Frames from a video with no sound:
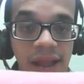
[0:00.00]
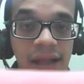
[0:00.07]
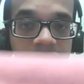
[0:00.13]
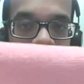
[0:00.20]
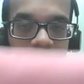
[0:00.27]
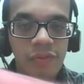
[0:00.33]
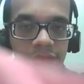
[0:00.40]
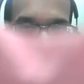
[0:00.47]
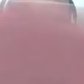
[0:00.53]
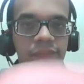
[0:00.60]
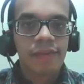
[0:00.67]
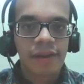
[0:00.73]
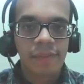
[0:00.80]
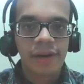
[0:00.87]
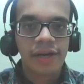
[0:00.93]
and you made a
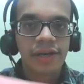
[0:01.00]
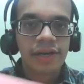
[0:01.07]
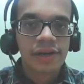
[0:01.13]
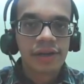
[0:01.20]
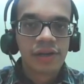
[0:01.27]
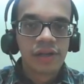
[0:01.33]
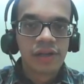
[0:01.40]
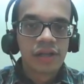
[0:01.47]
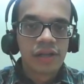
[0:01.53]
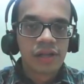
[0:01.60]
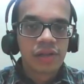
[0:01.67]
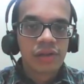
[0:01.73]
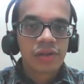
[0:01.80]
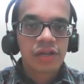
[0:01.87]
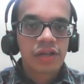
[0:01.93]
payment.
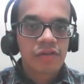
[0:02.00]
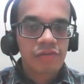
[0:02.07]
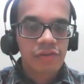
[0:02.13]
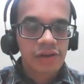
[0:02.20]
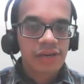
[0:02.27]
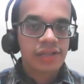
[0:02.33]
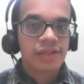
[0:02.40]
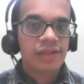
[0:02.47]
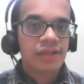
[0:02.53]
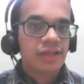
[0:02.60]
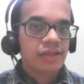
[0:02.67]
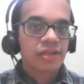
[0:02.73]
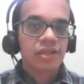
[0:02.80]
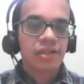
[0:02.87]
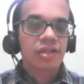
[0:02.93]
If in this
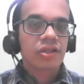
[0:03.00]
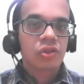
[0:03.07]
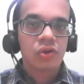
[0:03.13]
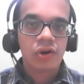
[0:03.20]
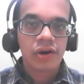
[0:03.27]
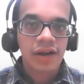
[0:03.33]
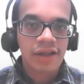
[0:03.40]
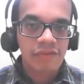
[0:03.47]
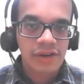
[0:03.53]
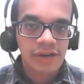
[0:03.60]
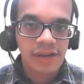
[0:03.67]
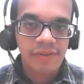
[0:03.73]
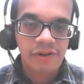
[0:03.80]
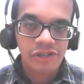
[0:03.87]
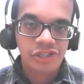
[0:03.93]
case is not
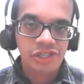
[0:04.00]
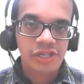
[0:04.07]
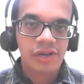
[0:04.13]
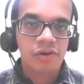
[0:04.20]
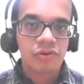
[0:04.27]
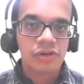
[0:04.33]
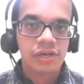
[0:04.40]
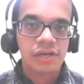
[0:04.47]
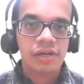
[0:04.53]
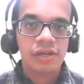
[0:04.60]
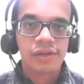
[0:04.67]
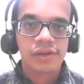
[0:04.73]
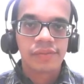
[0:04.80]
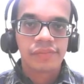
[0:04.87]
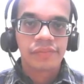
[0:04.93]
available out,
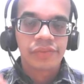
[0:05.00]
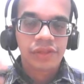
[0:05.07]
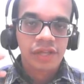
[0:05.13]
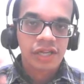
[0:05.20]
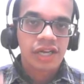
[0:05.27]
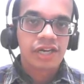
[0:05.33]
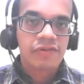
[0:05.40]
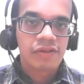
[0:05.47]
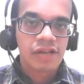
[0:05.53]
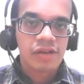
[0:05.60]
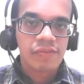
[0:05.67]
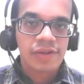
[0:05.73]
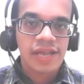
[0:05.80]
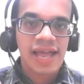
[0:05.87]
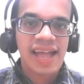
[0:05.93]
it will
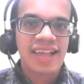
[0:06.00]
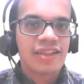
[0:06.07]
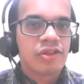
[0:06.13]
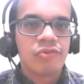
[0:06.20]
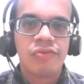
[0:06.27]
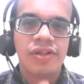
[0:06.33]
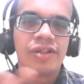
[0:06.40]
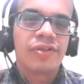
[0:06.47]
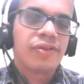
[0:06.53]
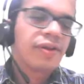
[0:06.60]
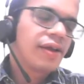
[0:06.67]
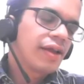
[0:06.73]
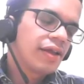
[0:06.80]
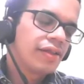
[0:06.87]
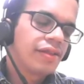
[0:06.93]
be as waste
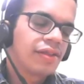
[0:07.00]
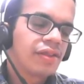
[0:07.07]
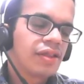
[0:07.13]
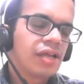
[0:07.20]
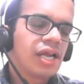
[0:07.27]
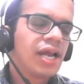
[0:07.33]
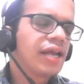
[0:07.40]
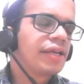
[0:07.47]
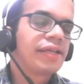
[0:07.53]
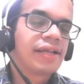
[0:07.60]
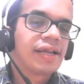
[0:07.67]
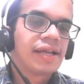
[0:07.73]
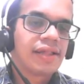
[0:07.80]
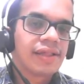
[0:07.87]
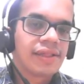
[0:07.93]
as anything
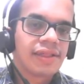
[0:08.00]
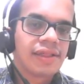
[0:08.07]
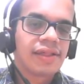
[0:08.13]
else.